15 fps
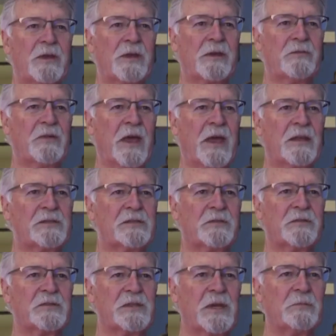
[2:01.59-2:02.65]
the advance
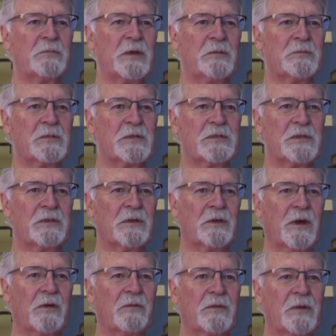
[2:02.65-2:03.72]
of symptoms
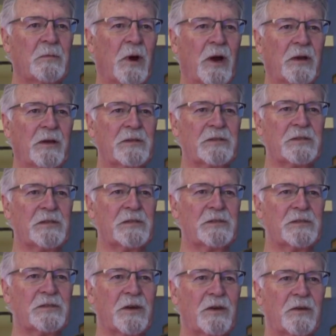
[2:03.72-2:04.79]
of the Parkinson's.
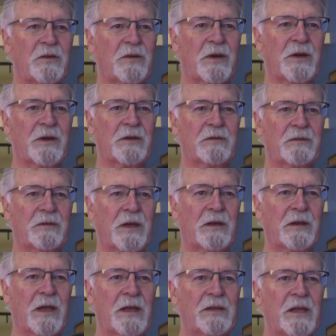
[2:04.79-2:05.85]
So, uh,
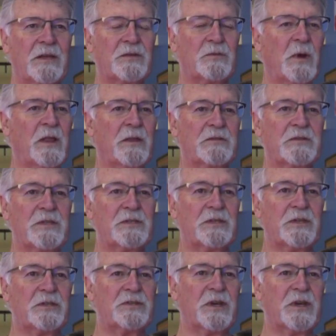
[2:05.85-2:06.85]
as well as just a